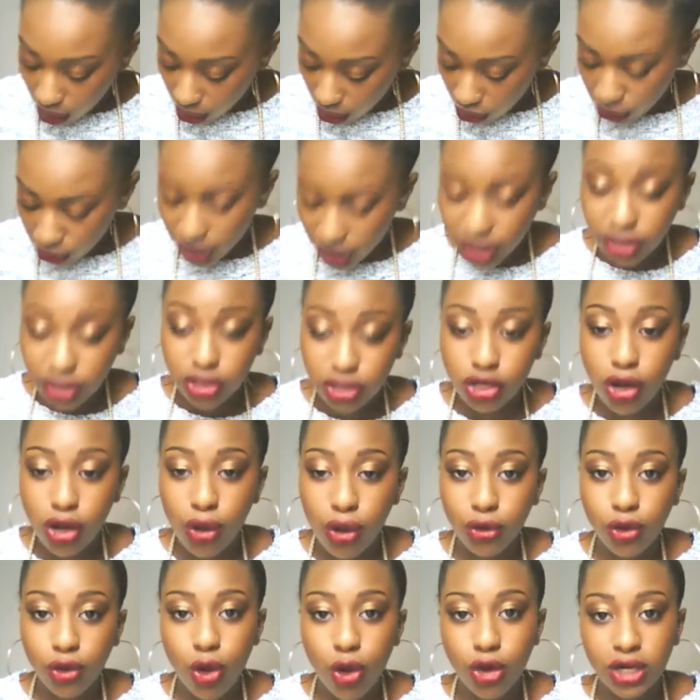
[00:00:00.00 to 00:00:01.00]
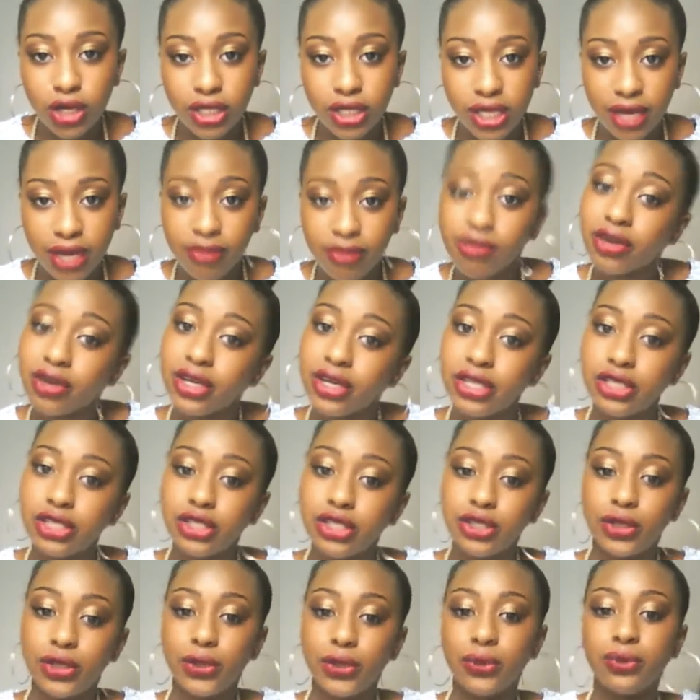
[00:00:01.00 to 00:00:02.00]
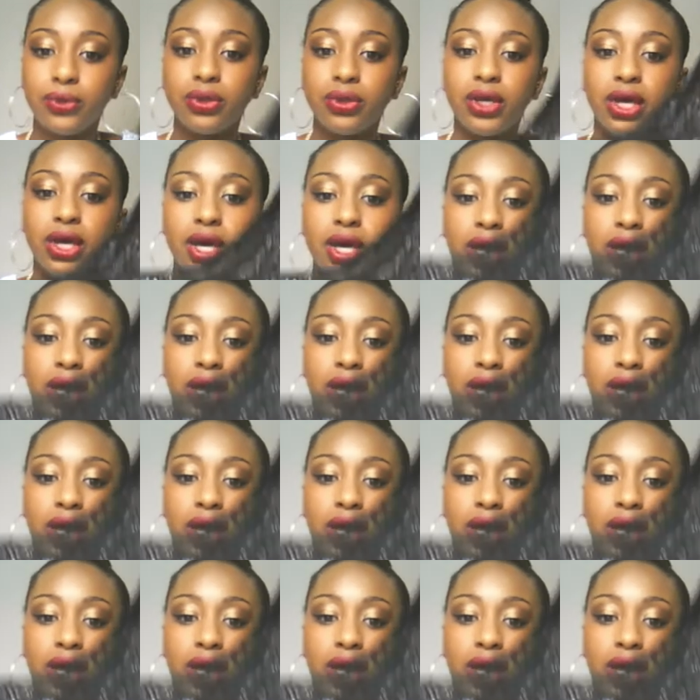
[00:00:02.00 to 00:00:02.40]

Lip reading: Looking to go on holiday very soon.